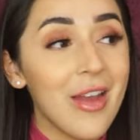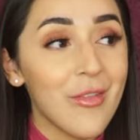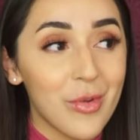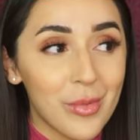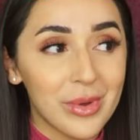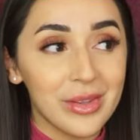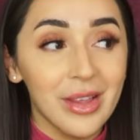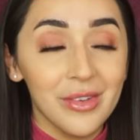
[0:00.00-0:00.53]

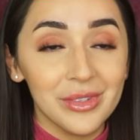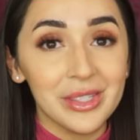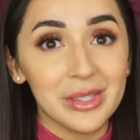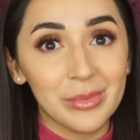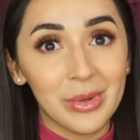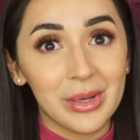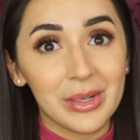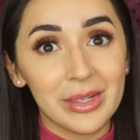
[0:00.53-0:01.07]
everyone loves this
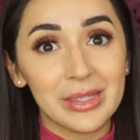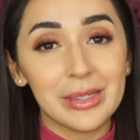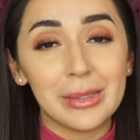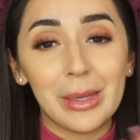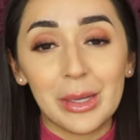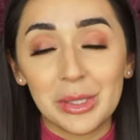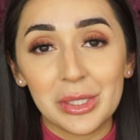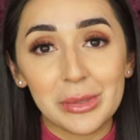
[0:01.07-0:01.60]
product,
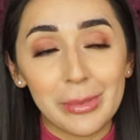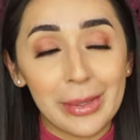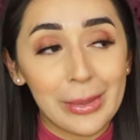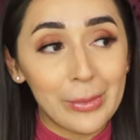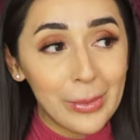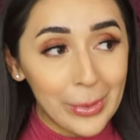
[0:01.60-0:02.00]
not just me.